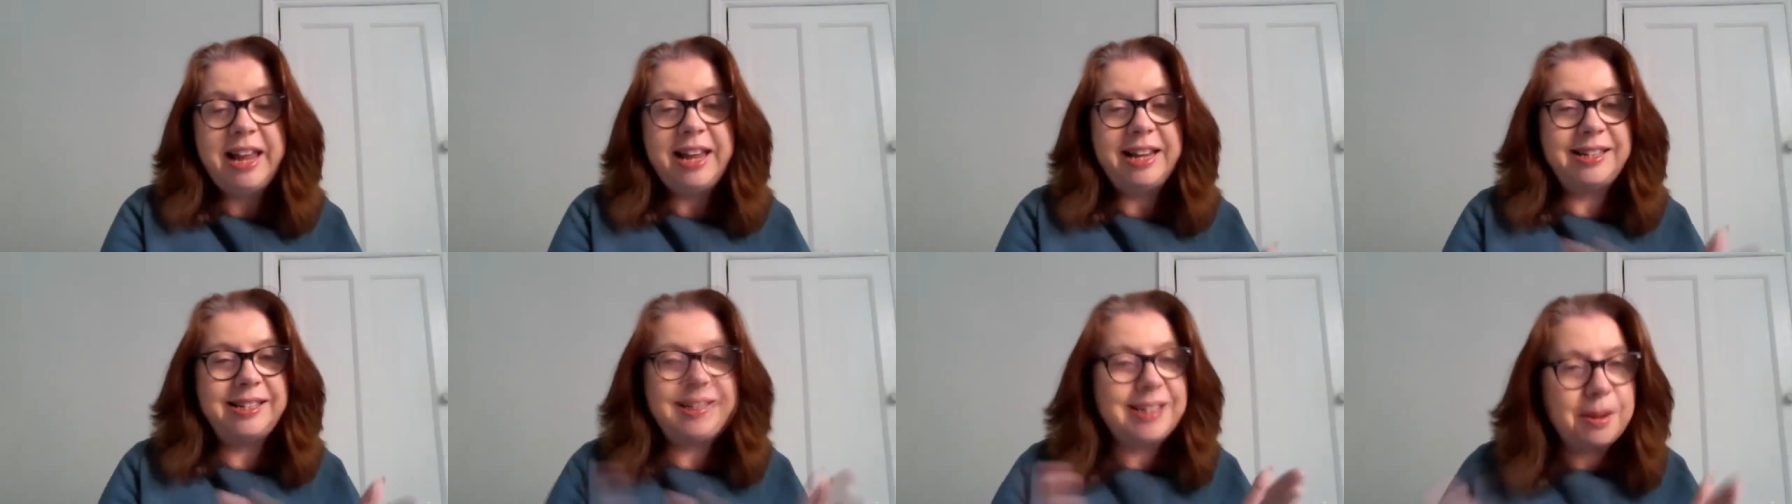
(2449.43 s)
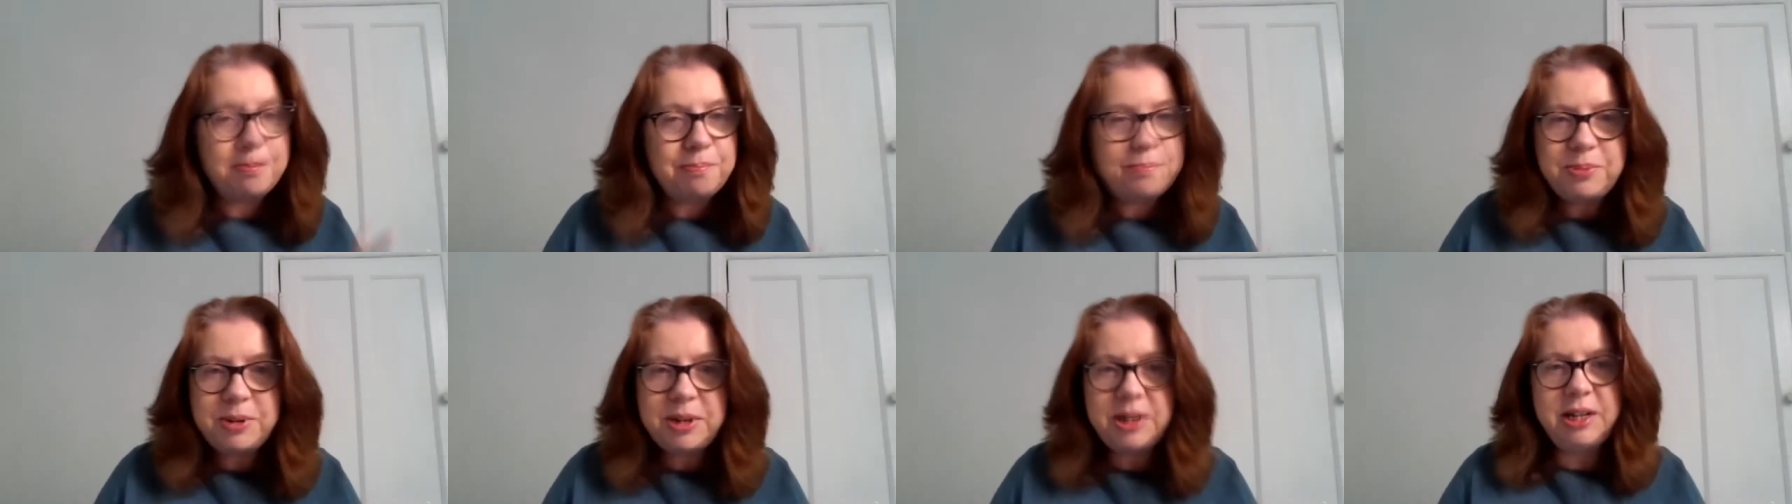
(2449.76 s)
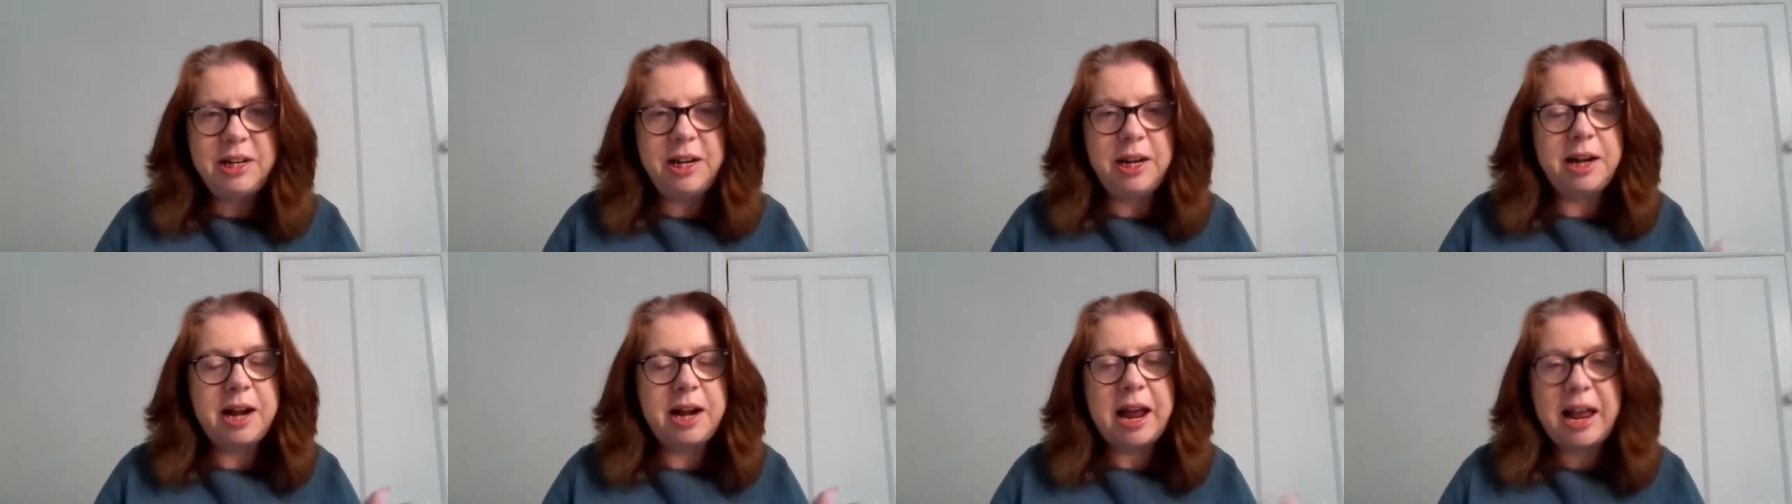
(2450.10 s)

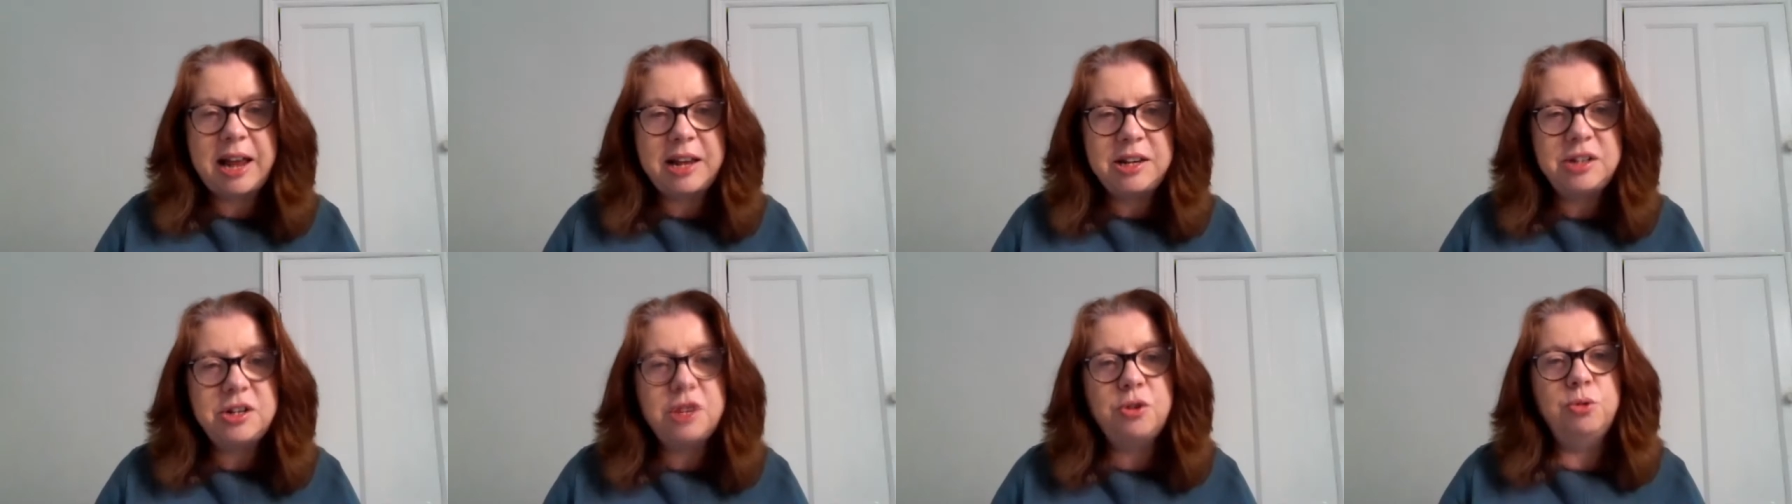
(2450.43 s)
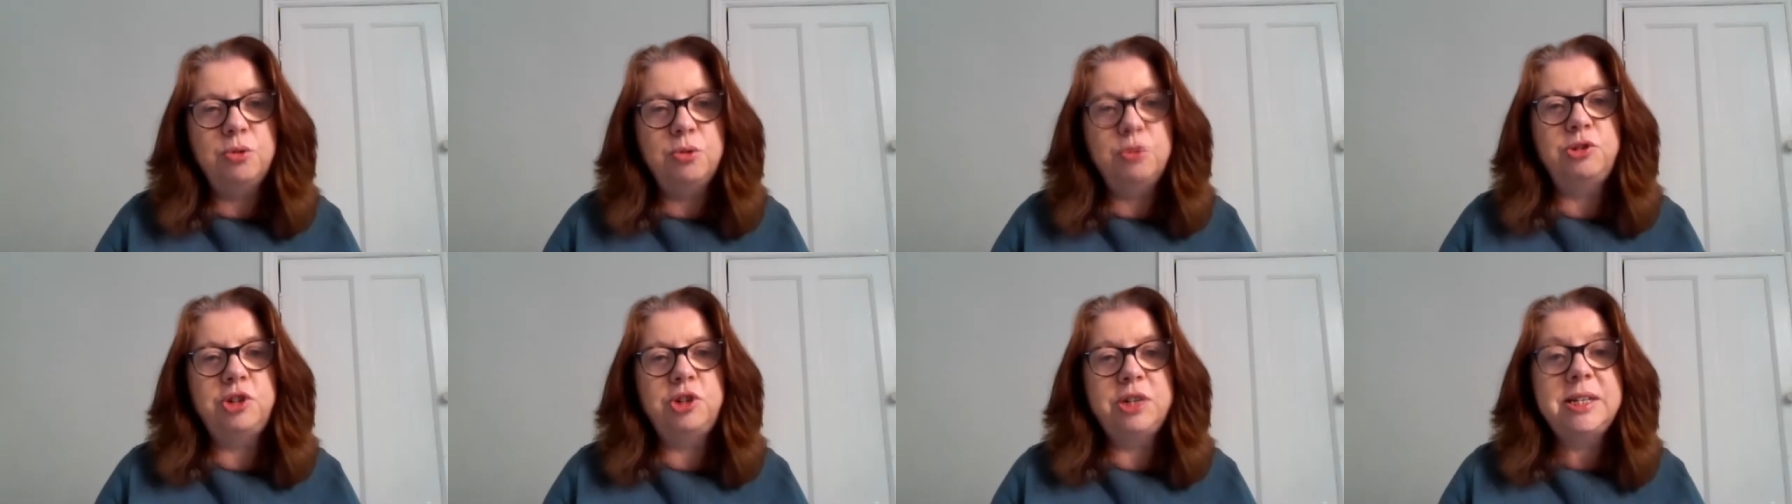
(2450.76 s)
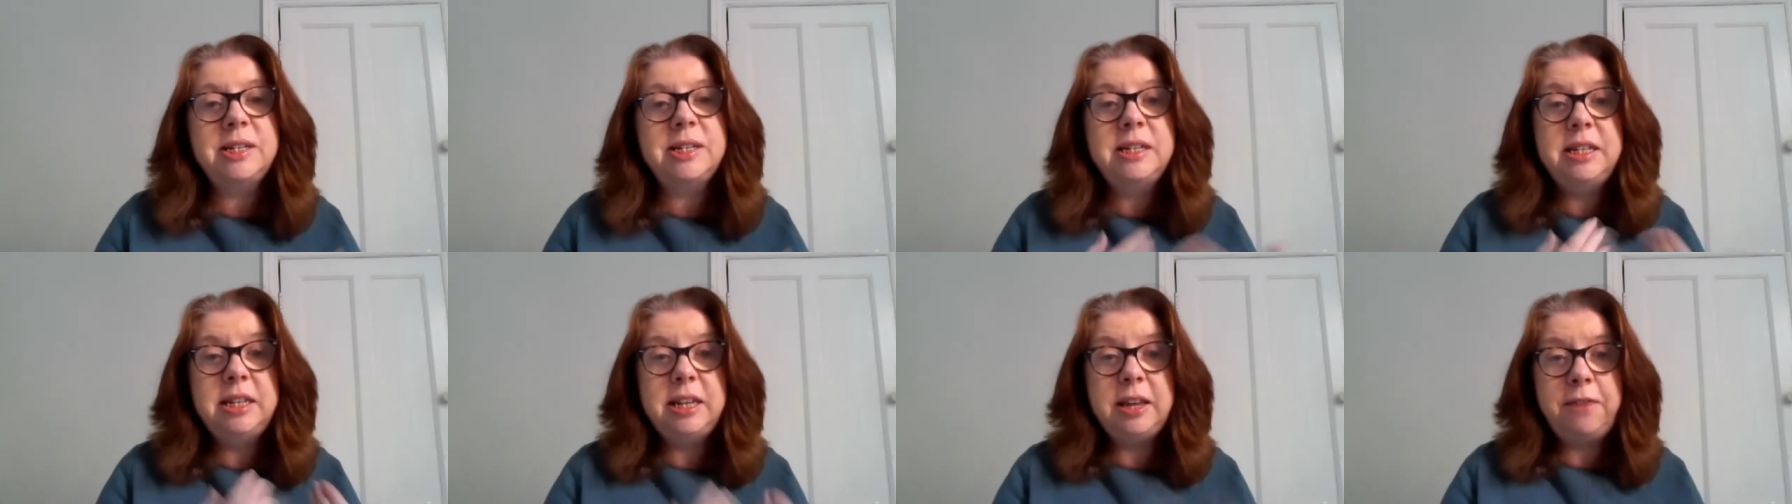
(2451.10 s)
somebody, an adult,
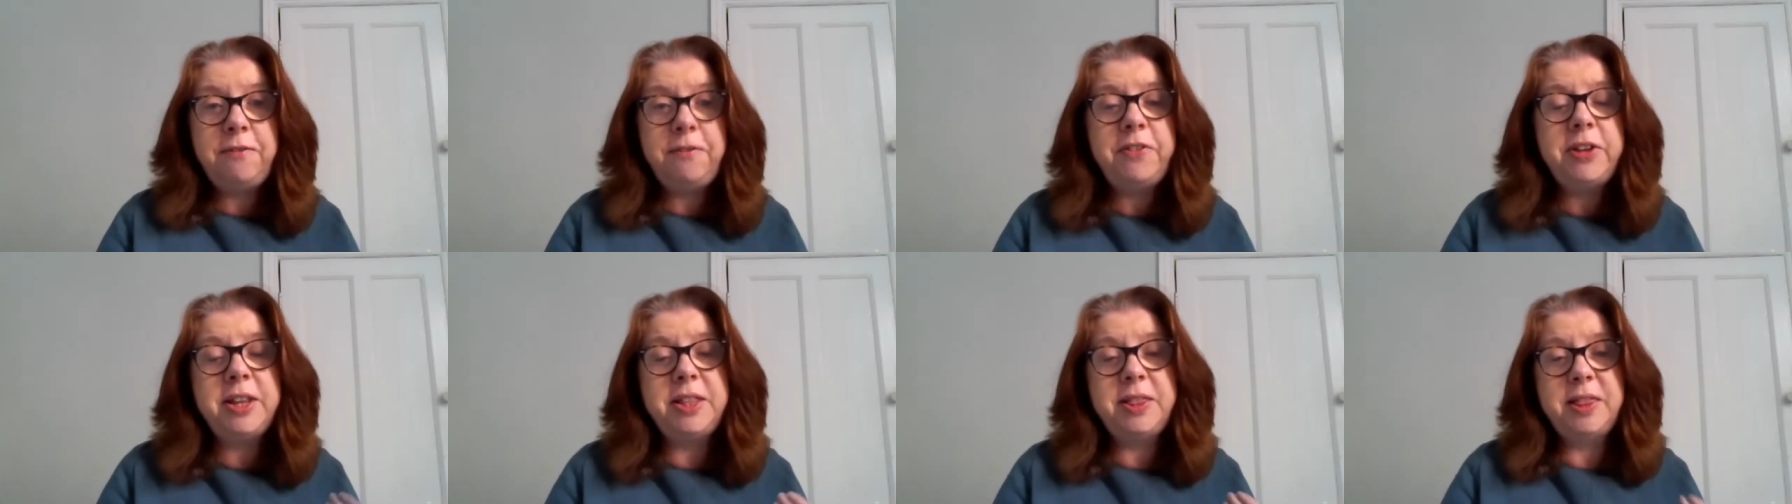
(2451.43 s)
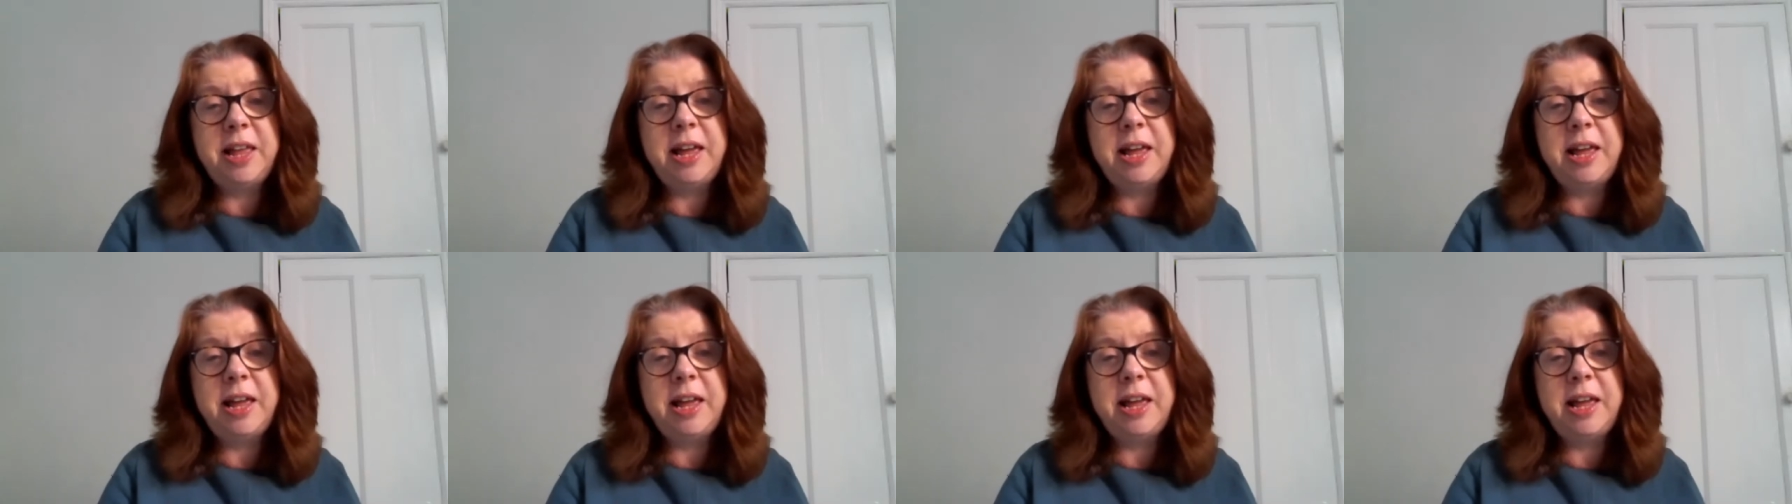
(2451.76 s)
just giving